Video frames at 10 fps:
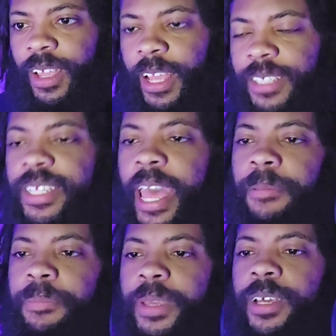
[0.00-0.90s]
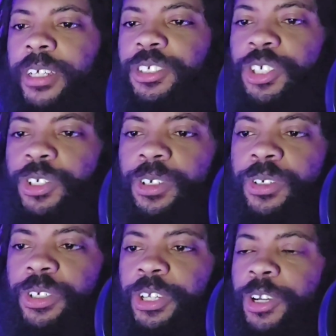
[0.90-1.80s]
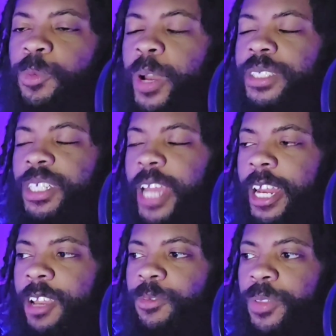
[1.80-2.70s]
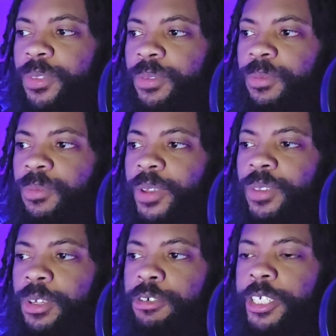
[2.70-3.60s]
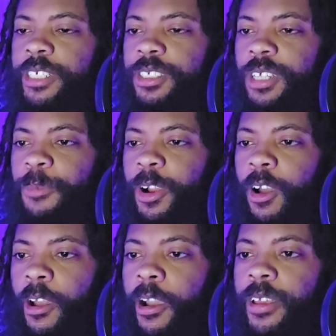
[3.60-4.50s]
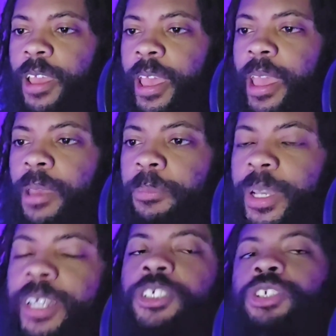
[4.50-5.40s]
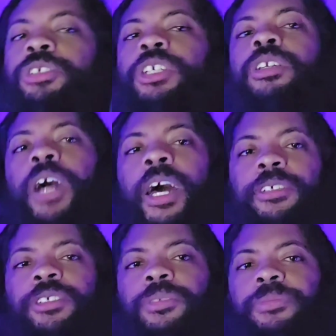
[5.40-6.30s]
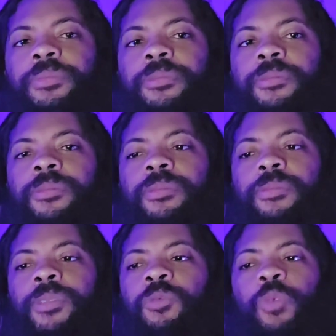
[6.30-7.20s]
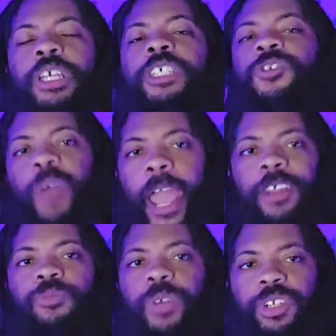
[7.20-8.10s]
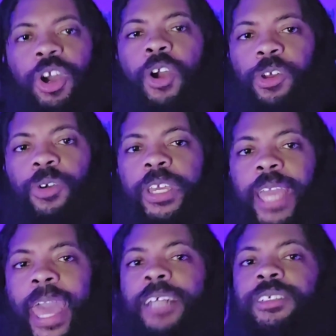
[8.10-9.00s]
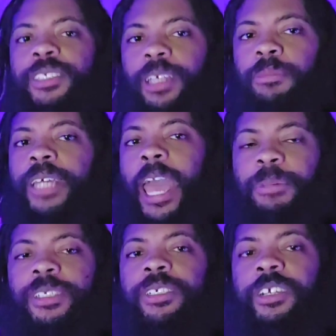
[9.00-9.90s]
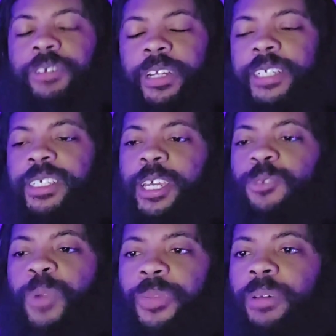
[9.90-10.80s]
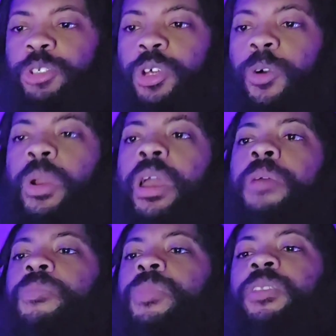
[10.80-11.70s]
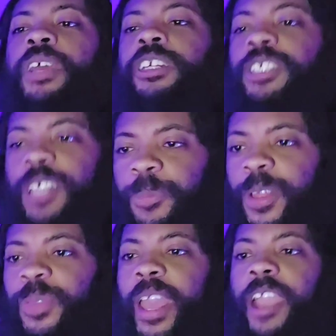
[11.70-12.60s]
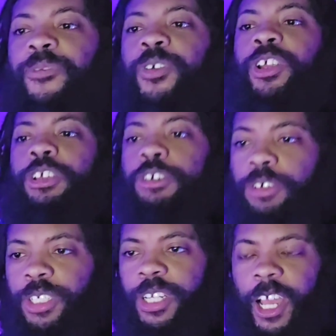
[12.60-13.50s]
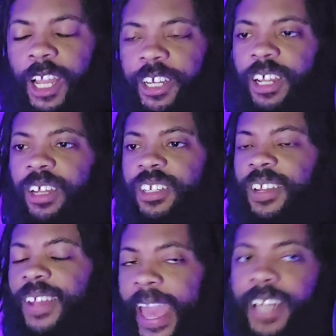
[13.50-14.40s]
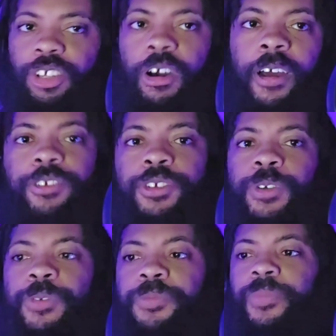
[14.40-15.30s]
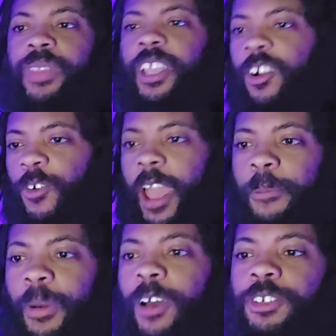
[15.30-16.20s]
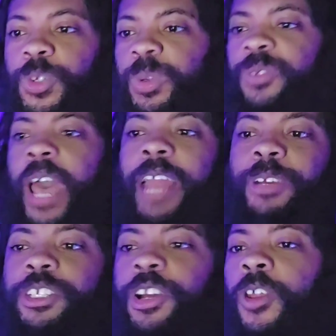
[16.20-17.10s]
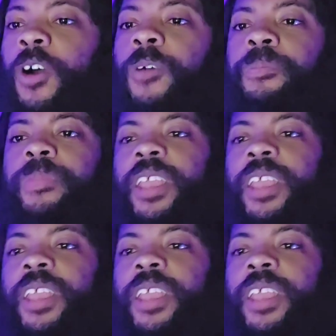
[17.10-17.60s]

Is that because you're resonating with Yuji in some regard? Because Yuji does, when he's fighting with Toto, he has some type of synchronicity with him. So there's something there for Yuji to latch onto and grab onto when fighting with Toto.